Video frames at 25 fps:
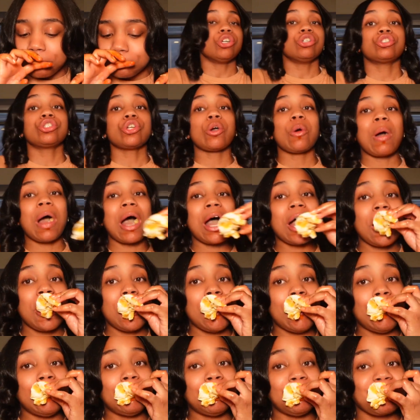So I
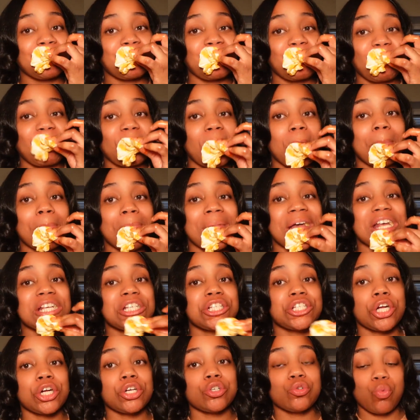have med
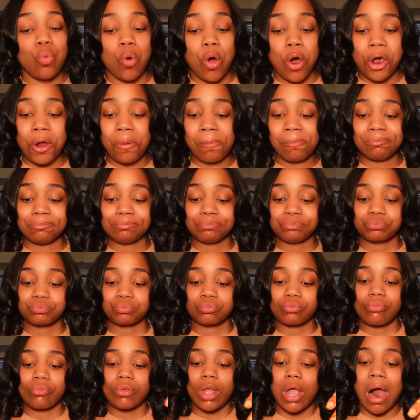surg one,
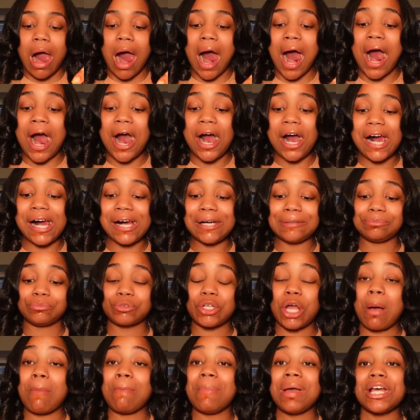I
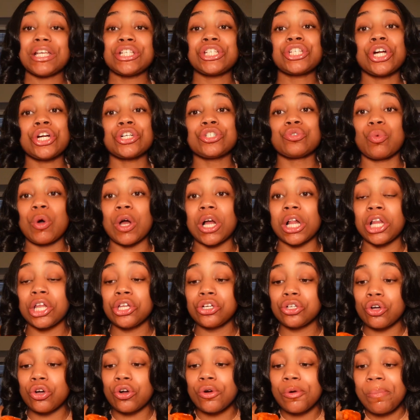have med surg one
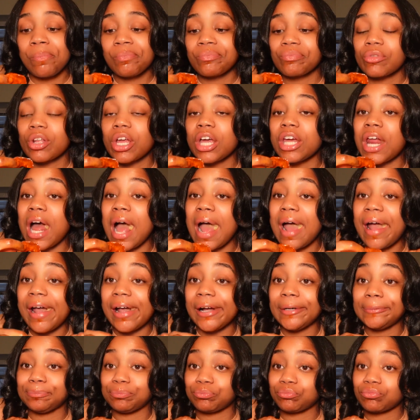clinical, and I
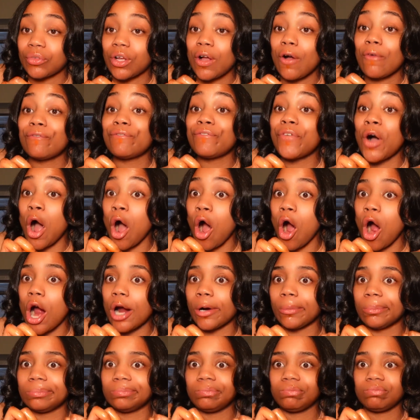have
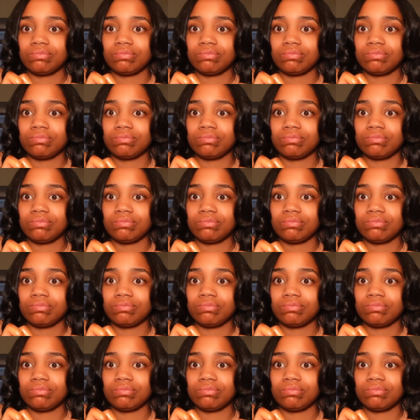pharm.